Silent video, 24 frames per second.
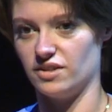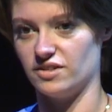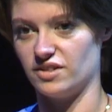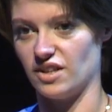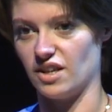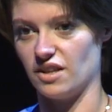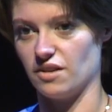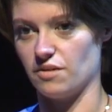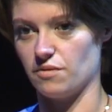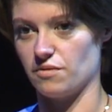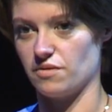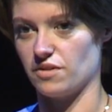and
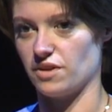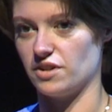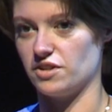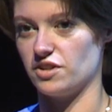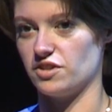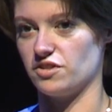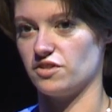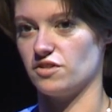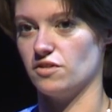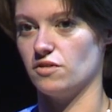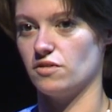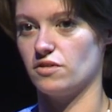telling them they're
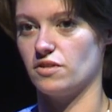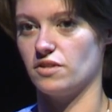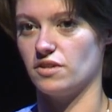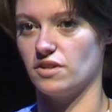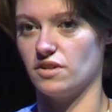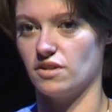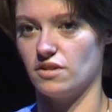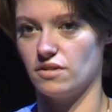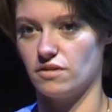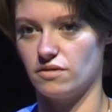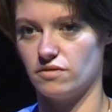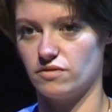just not good
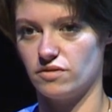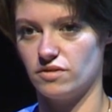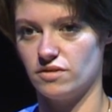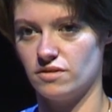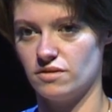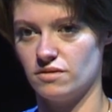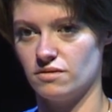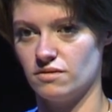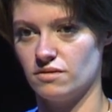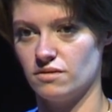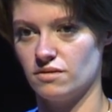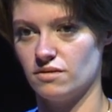enough.
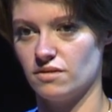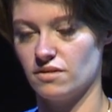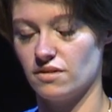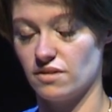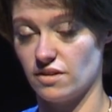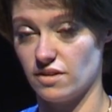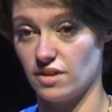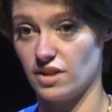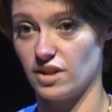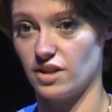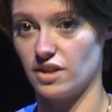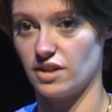
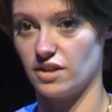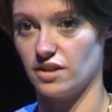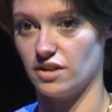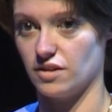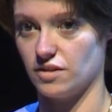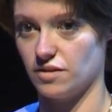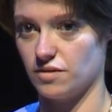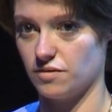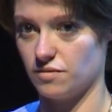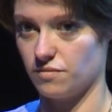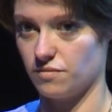Thank you.